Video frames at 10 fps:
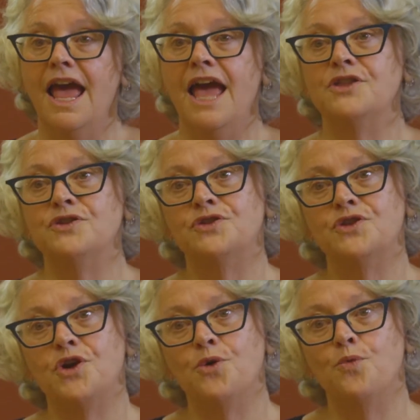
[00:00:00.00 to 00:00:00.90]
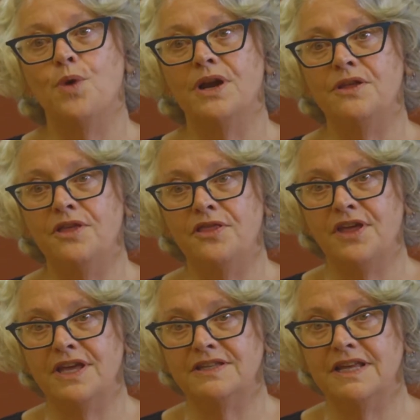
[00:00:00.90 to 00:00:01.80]
And so one of the
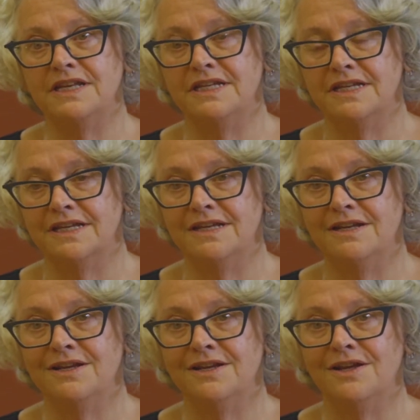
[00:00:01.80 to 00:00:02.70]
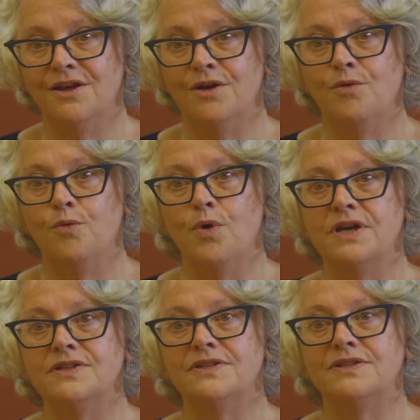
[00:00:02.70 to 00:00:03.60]
things they did
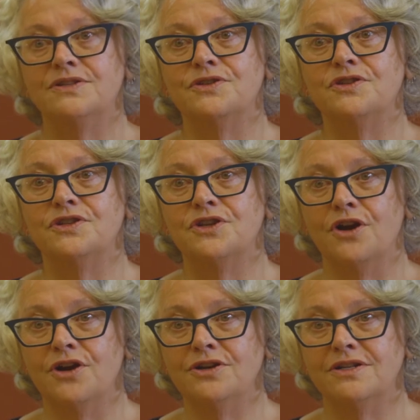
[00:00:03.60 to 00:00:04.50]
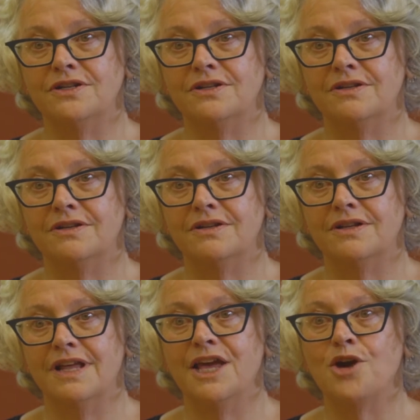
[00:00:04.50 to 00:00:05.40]
was to start
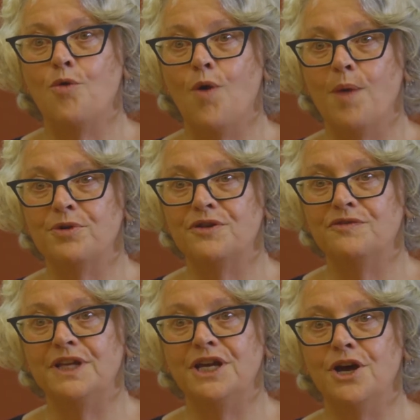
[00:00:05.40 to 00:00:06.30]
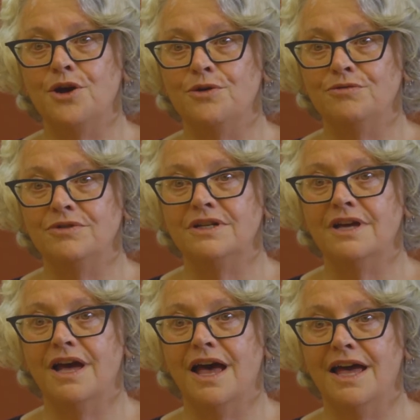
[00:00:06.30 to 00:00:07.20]
a cooperatively owned
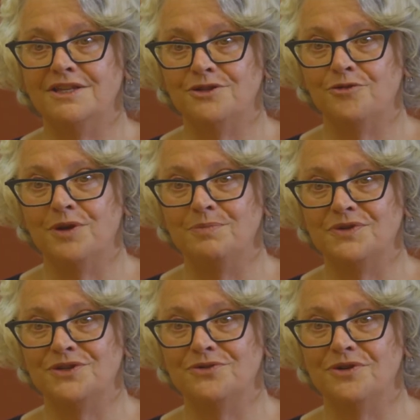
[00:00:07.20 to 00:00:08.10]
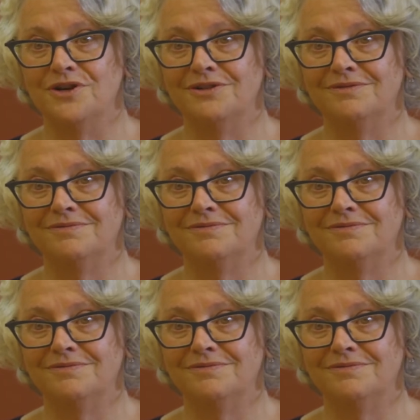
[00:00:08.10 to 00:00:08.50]
ice cream store.